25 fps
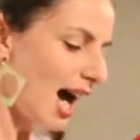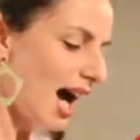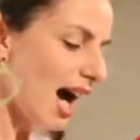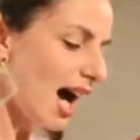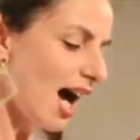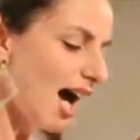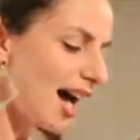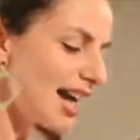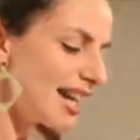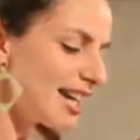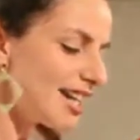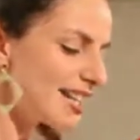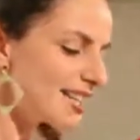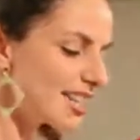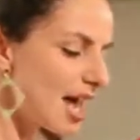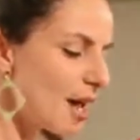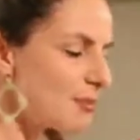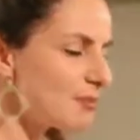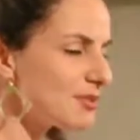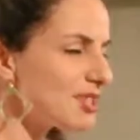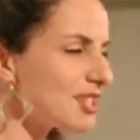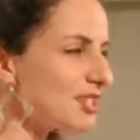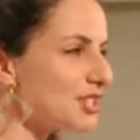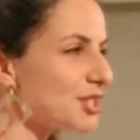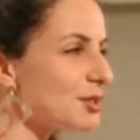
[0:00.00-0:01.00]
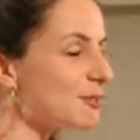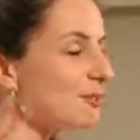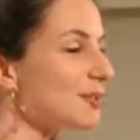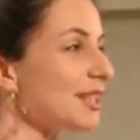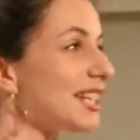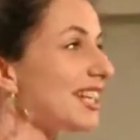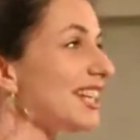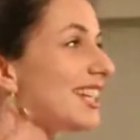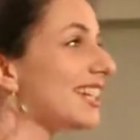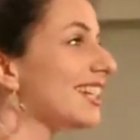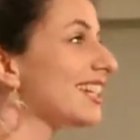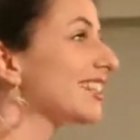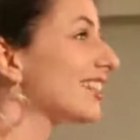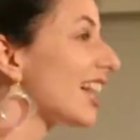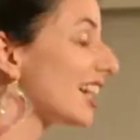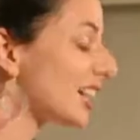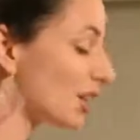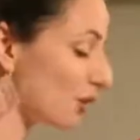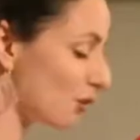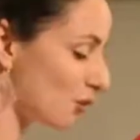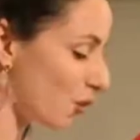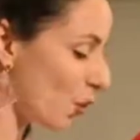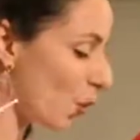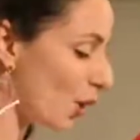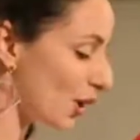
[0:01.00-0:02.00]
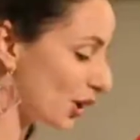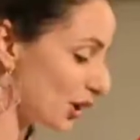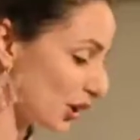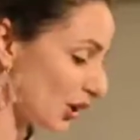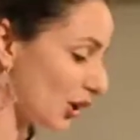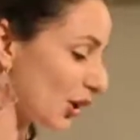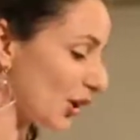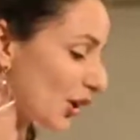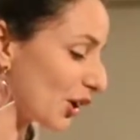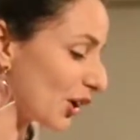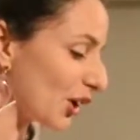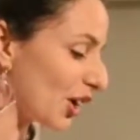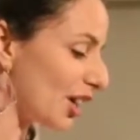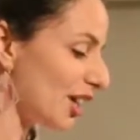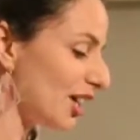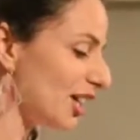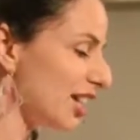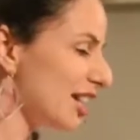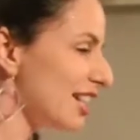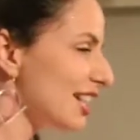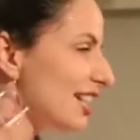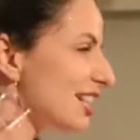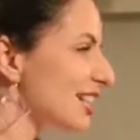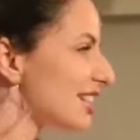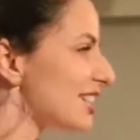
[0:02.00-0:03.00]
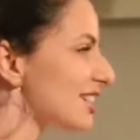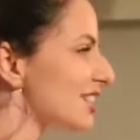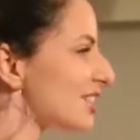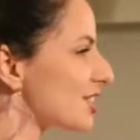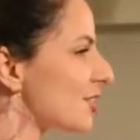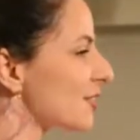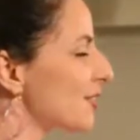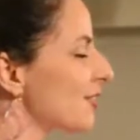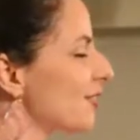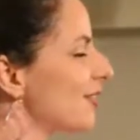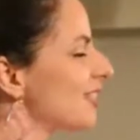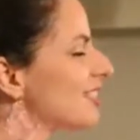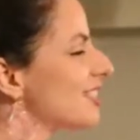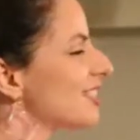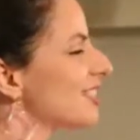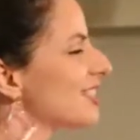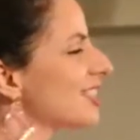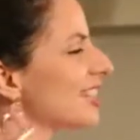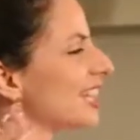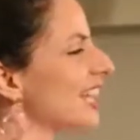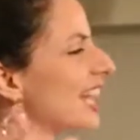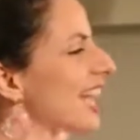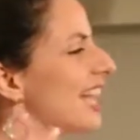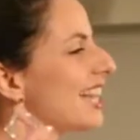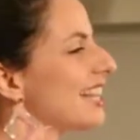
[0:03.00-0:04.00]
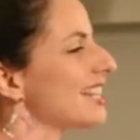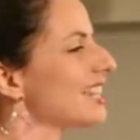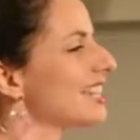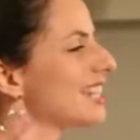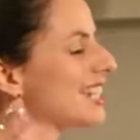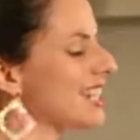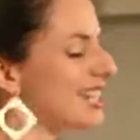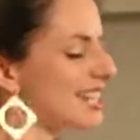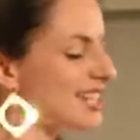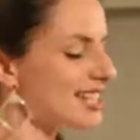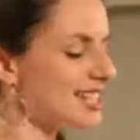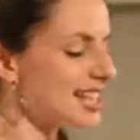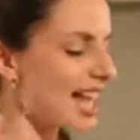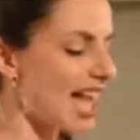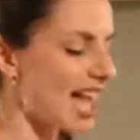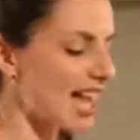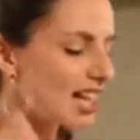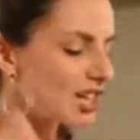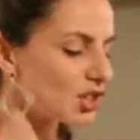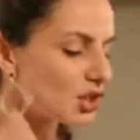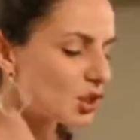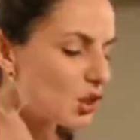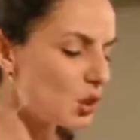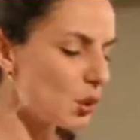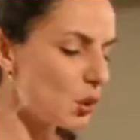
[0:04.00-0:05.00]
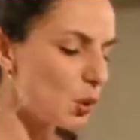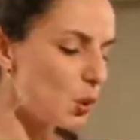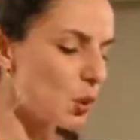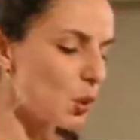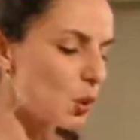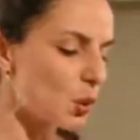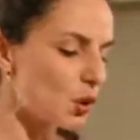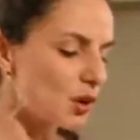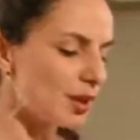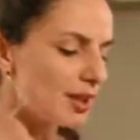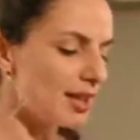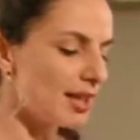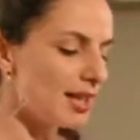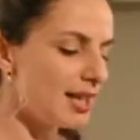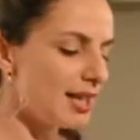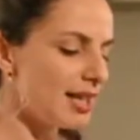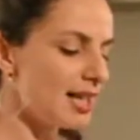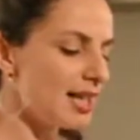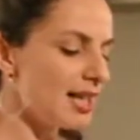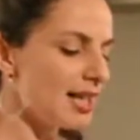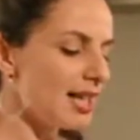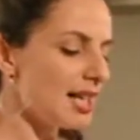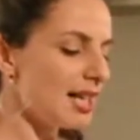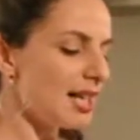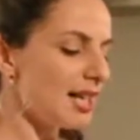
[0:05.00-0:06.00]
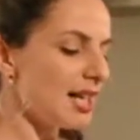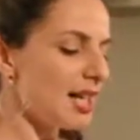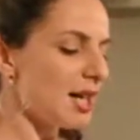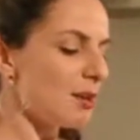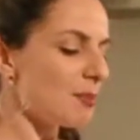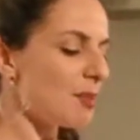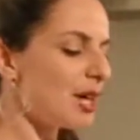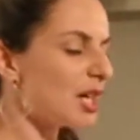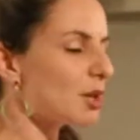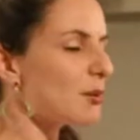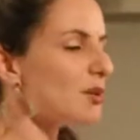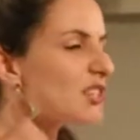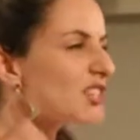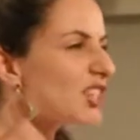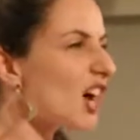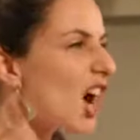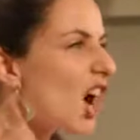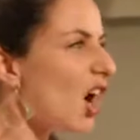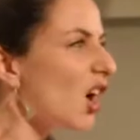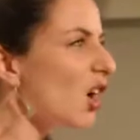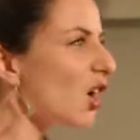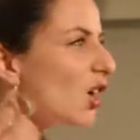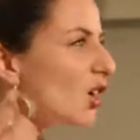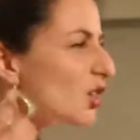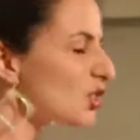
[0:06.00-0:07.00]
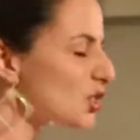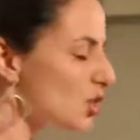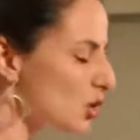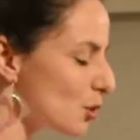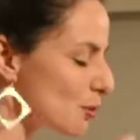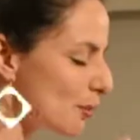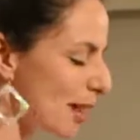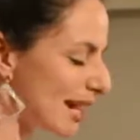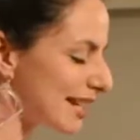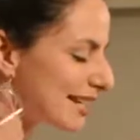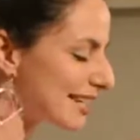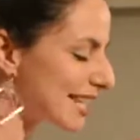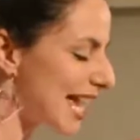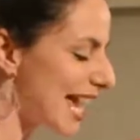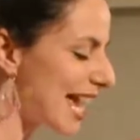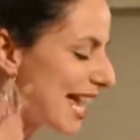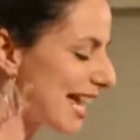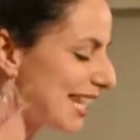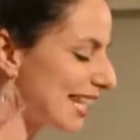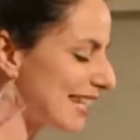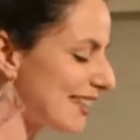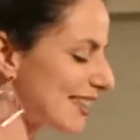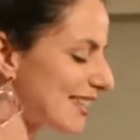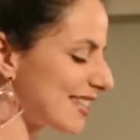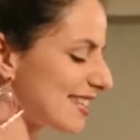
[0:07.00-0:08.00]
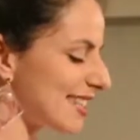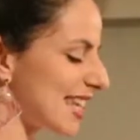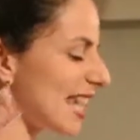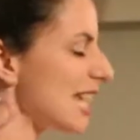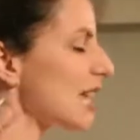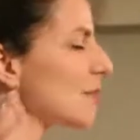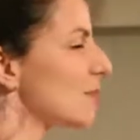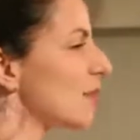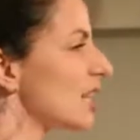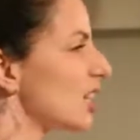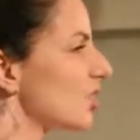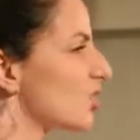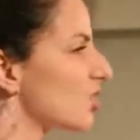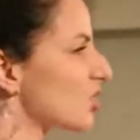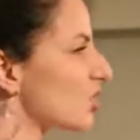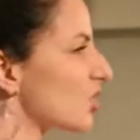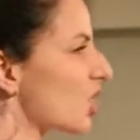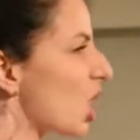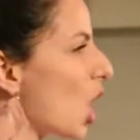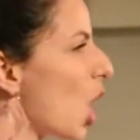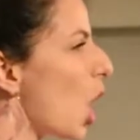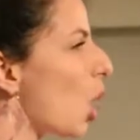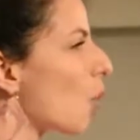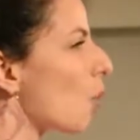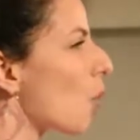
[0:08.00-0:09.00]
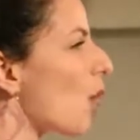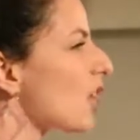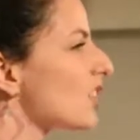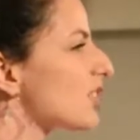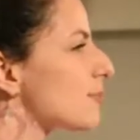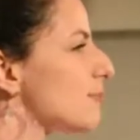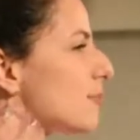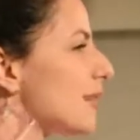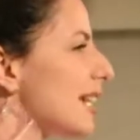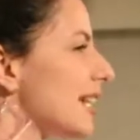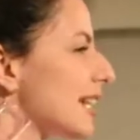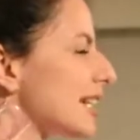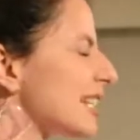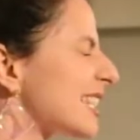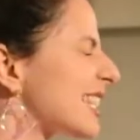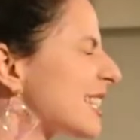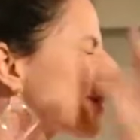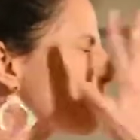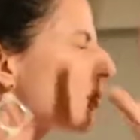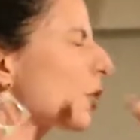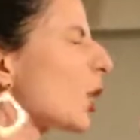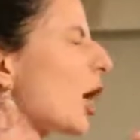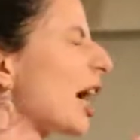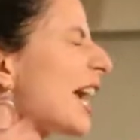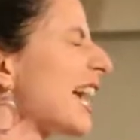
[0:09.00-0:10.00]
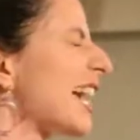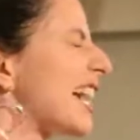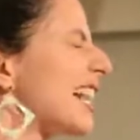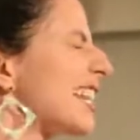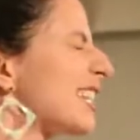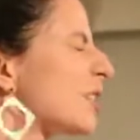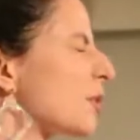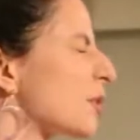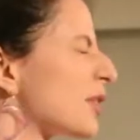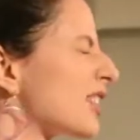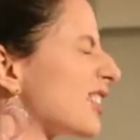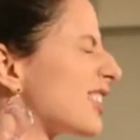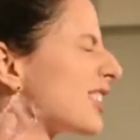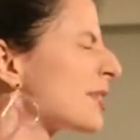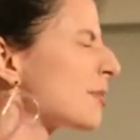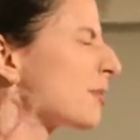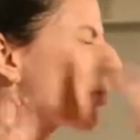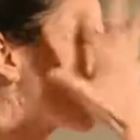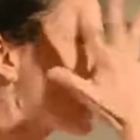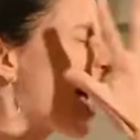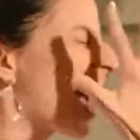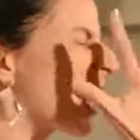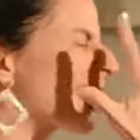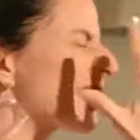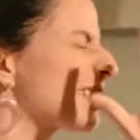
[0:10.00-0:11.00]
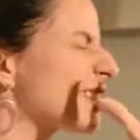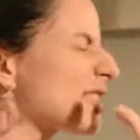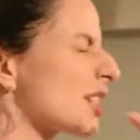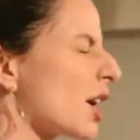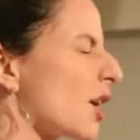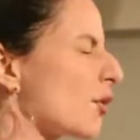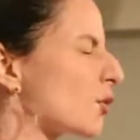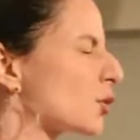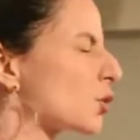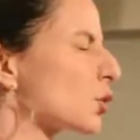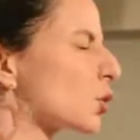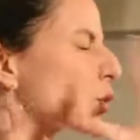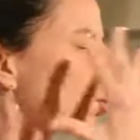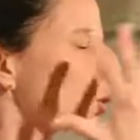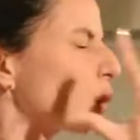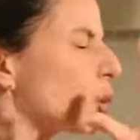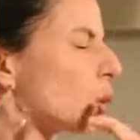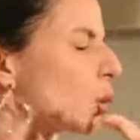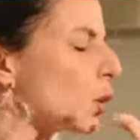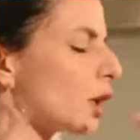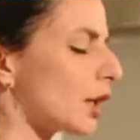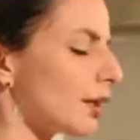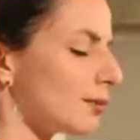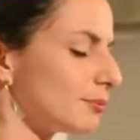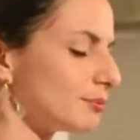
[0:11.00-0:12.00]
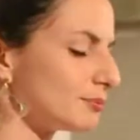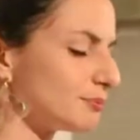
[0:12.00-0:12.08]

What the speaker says: I attempted to be like a voyeur, sophisticated and cool, but it was hard to maintain this image whilst being sprayed with specks of drool.